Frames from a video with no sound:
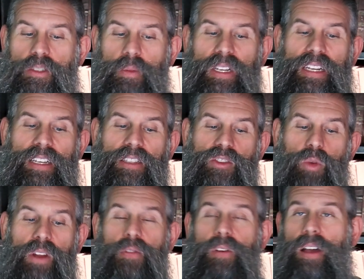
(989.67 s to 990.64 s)
meaning in
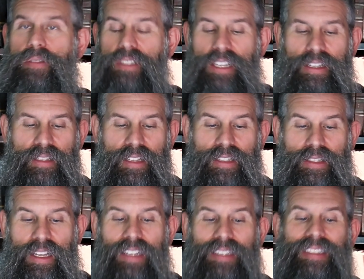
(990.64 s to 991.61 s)
25:6, that
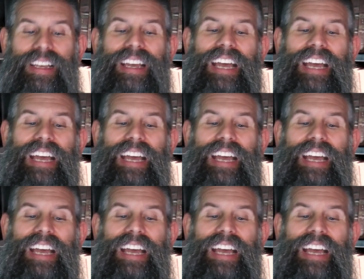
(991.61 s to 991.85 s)
says,